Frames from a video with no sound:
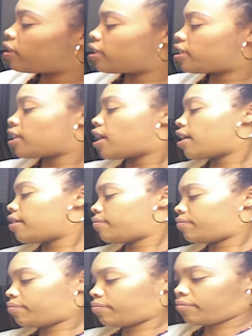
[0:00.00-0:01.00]
this side
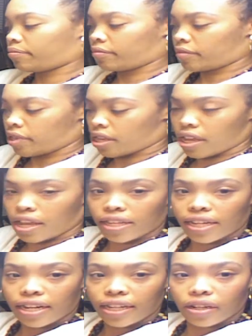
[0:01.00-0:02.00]
as
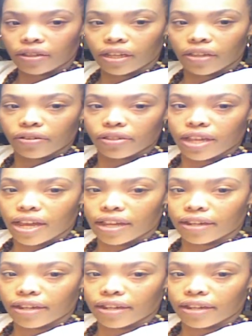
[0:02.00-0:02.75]
I did on the other side.